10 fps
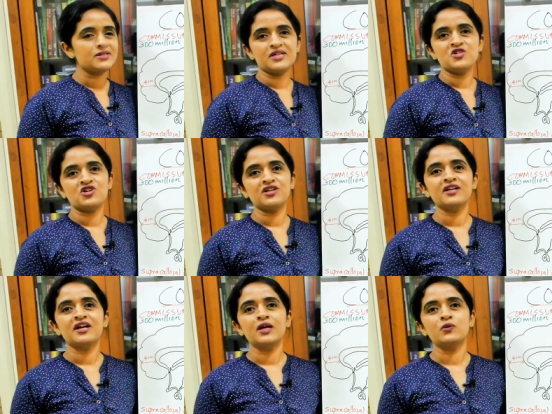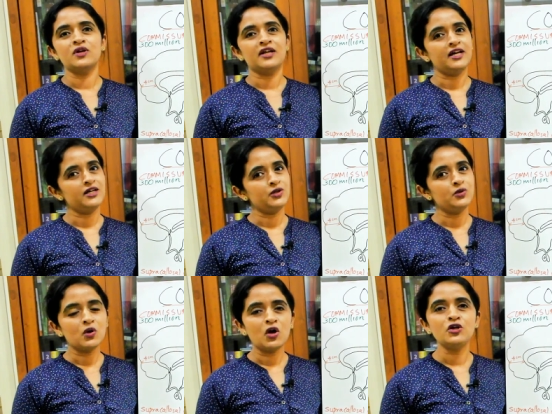to this session, I would like
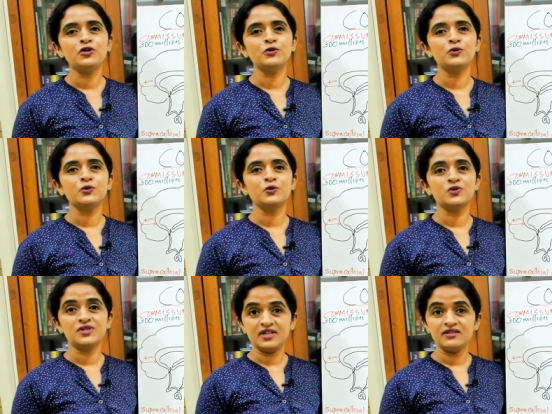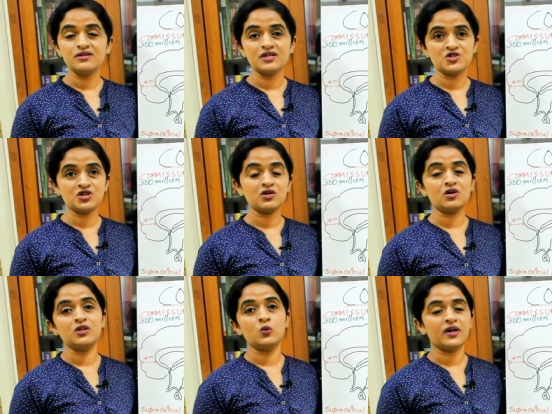you all to see the session
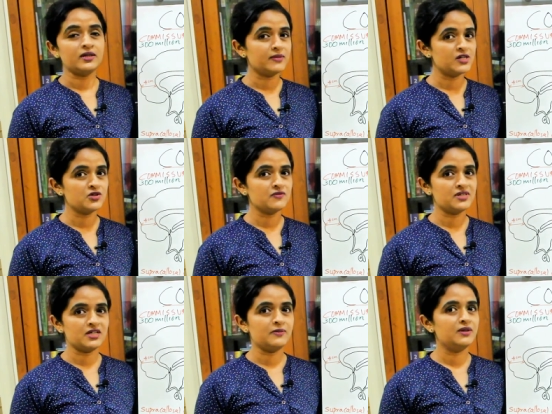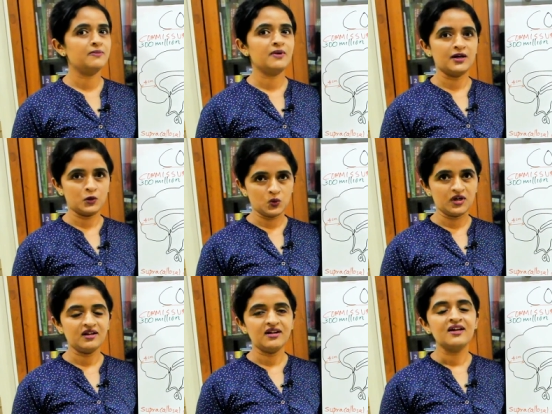on the white matter of cerebrum part
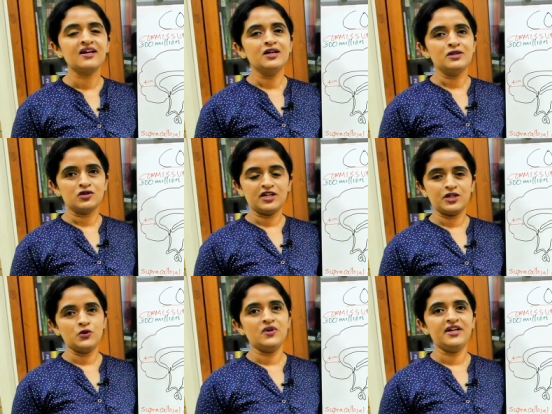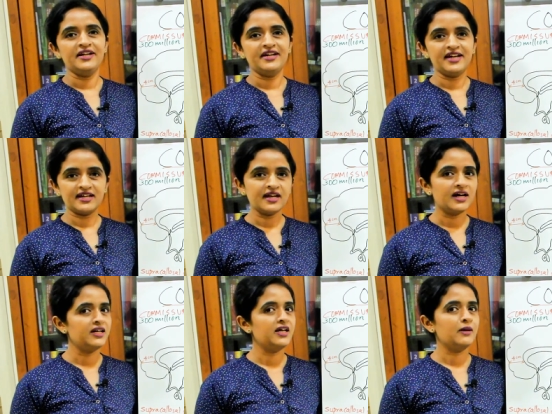1 so that you will get an
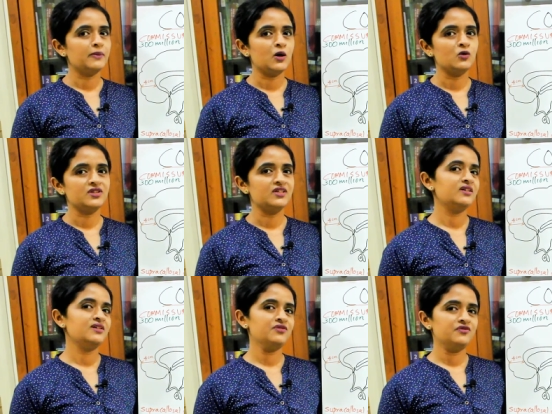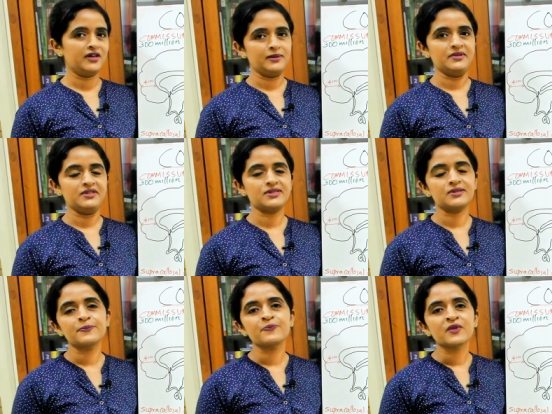idea about the fibers.